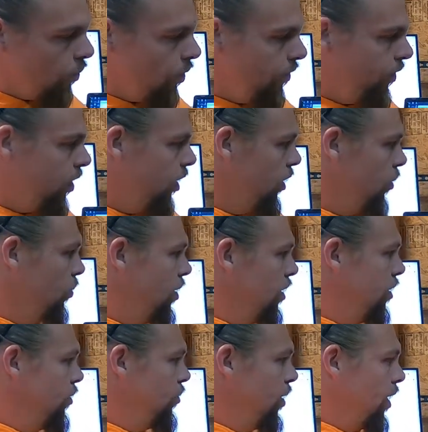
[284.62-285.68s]
We've done it
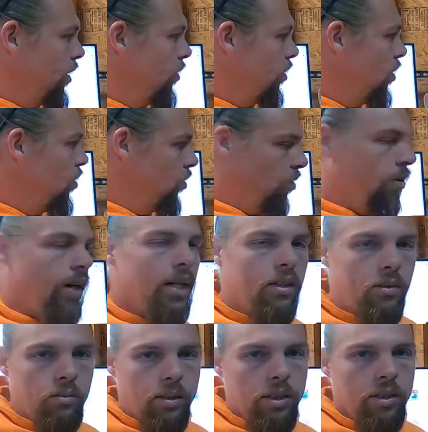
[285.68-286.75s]
with the regular old
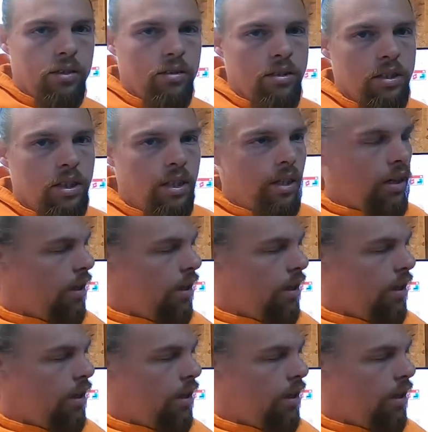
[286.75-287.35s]
grinding wheels.